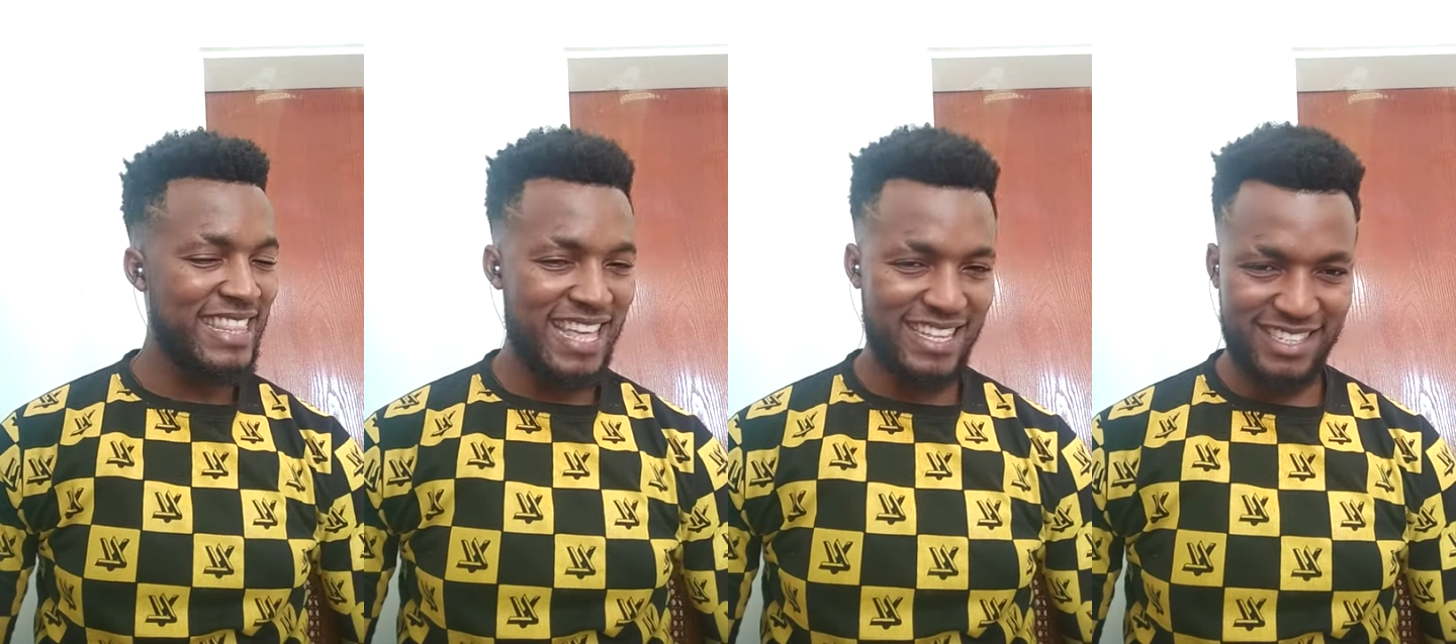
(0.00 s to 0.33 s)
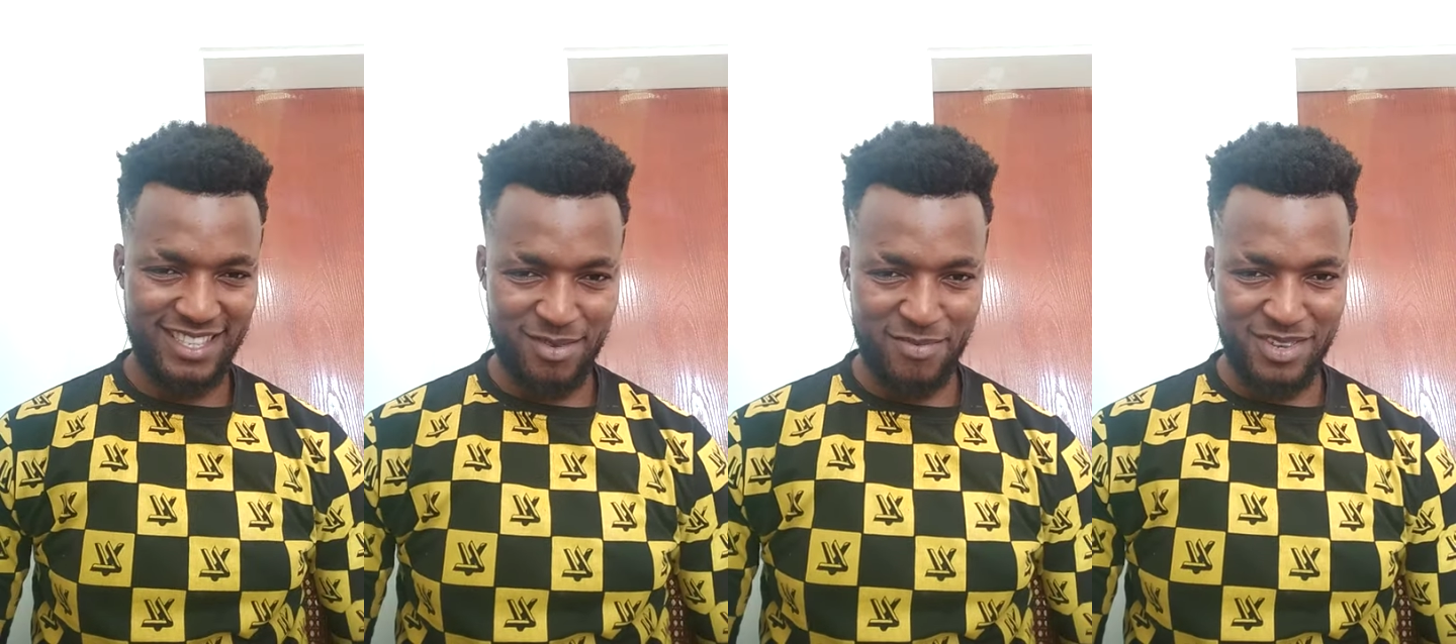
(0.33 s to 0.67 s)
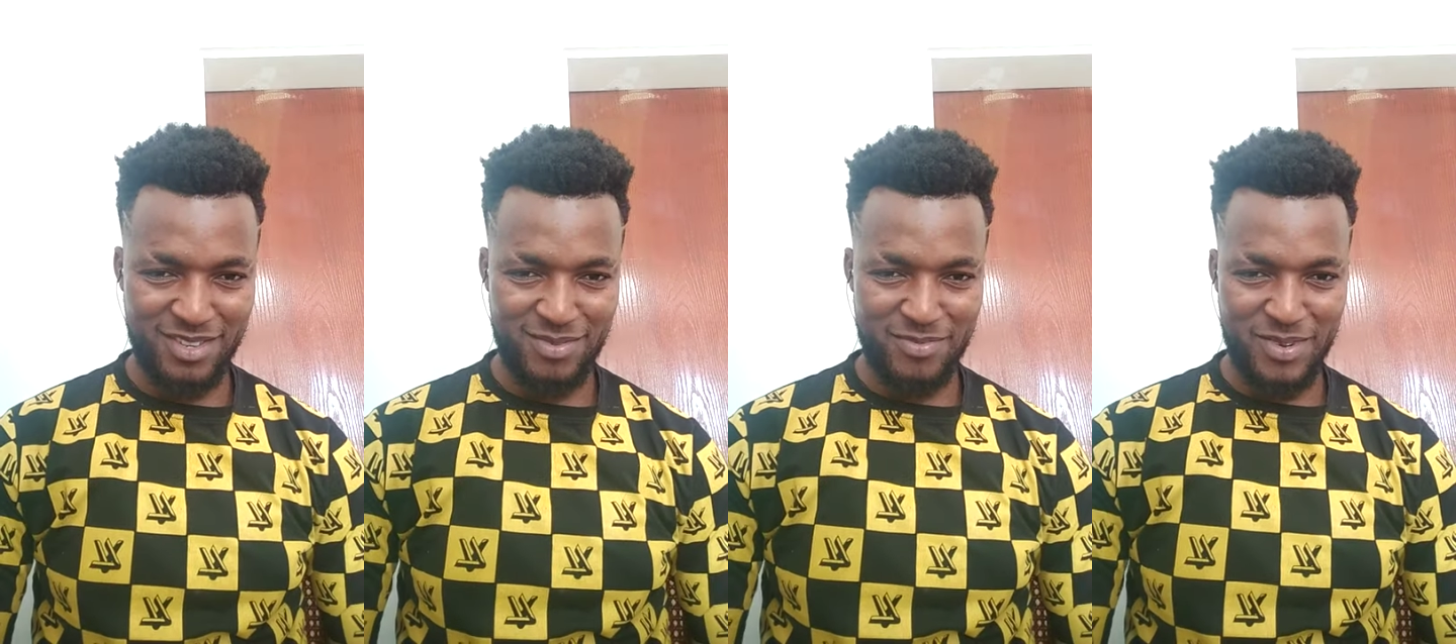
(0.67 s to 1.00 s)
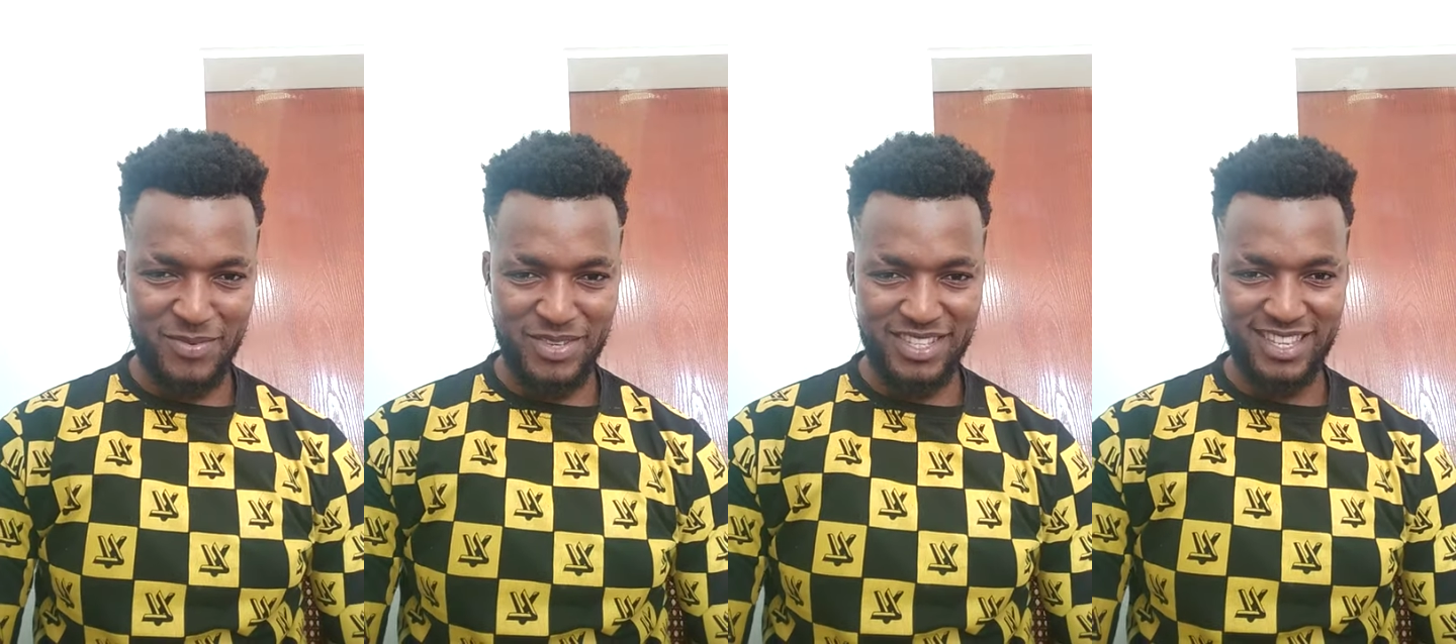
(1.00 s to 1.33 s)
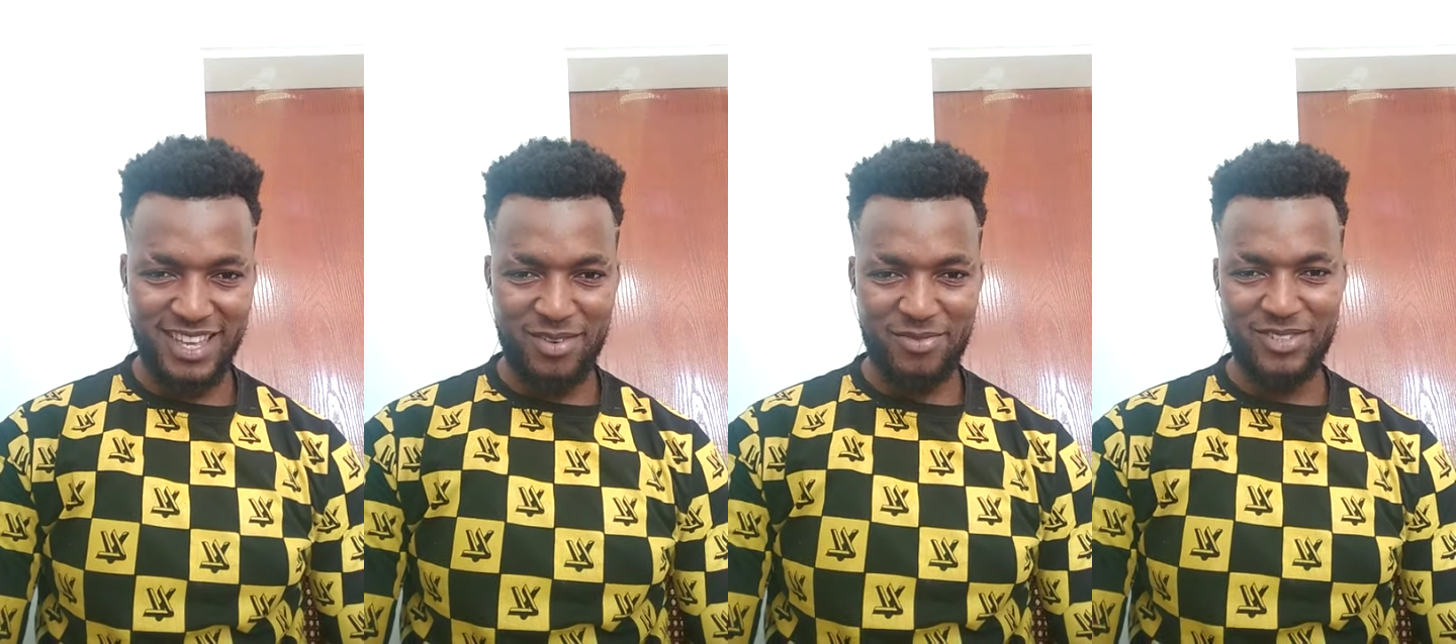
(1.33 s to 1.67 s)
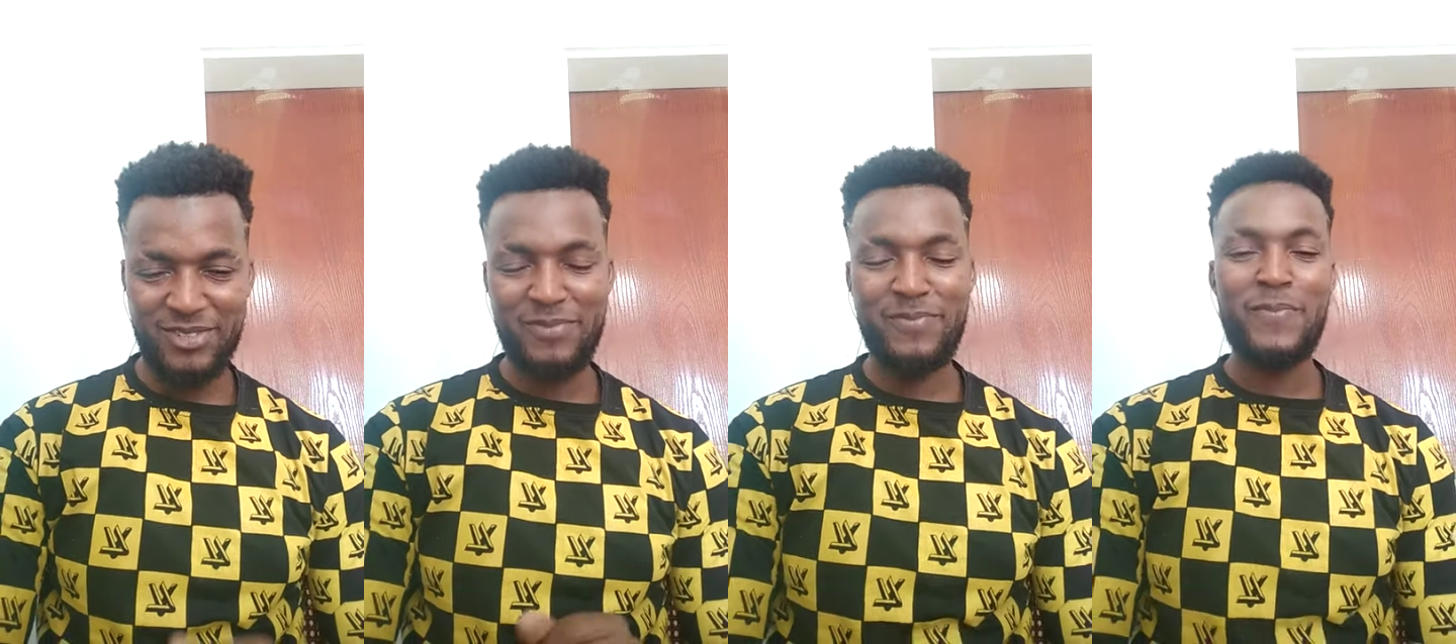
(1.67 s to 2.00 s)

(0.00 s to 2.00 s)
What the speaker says: That's the best moment ever.